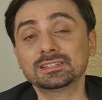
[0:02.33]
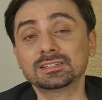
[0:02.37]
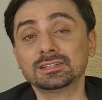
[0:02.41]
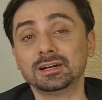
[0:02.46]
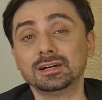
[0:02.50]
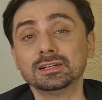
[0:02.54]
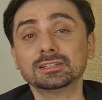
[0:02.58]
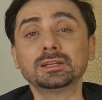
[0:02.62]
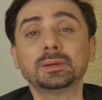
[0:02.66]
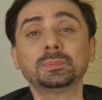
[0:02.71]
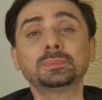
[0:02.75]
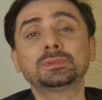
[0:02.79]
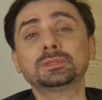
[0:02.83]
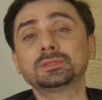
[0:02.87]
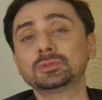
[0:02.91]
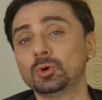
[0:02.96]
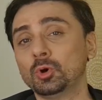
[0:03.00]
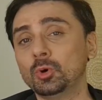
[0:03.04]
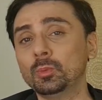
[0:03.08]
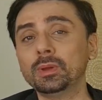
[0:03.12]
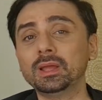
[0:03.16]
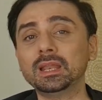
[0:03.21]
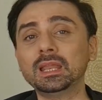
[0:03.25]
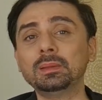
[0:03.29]
stirs up
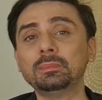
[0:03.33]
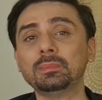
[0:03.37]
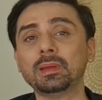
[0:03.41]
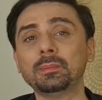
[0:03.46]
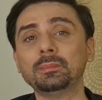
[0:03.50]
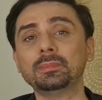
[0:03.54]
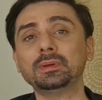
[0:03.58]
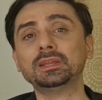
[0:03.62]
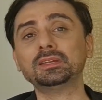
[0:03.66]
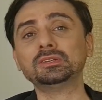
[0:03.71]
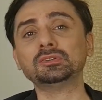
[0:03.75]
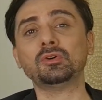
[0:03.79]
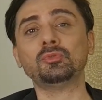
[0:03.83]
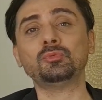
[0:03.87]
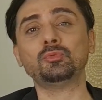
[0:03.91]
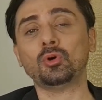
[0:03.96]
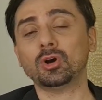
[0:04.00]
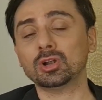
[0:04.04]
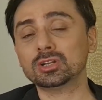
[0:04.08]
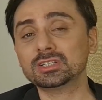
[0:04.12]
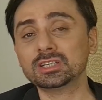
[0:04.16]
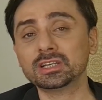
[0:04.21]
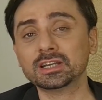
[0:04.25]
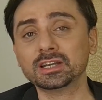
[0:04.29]
so many memories of
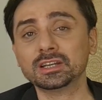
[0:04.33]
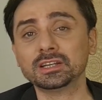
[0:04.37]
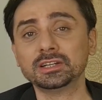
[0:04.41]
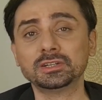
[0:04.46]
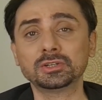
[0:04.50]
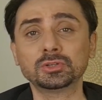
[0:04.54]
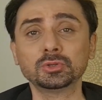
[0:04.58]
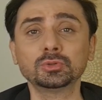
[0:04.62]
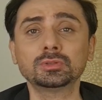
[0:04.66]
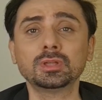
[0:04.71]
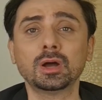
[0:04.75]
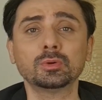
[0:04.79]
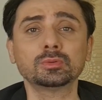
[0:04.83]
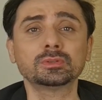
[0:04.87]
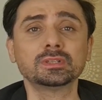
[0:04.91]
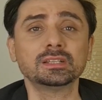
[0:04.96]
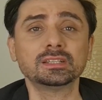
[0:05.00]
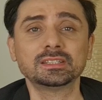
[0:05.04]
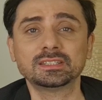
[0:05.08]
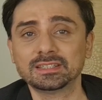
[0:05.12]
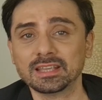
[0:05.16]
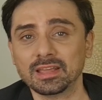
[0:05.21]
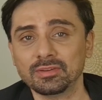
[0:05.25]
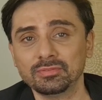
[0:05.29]
watching it in
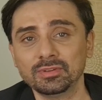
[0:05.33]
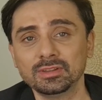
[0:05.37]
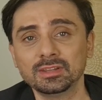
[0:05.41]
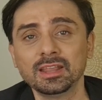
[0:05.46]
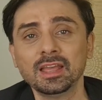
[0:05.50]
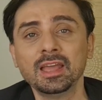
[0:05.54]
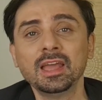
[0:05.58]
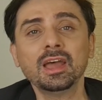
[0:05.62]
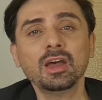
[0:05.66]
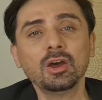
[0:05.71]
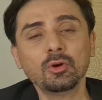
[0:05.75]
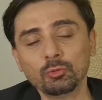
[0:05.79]
2007